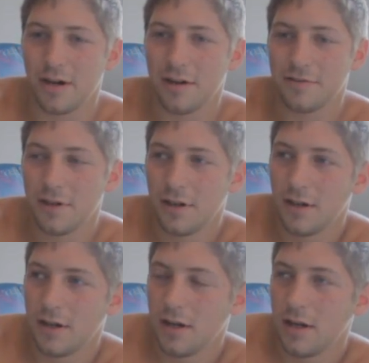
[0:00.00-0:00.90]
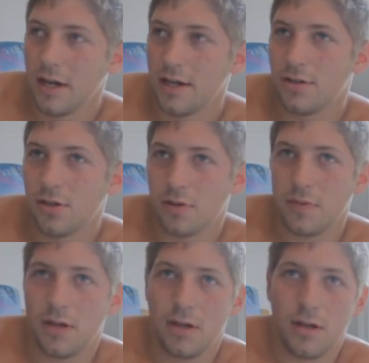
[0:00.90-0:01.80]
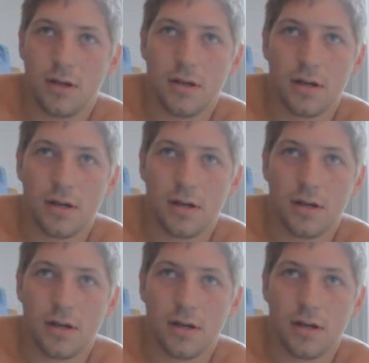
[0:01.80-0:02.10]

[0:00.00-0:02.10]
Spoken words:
off. It took me...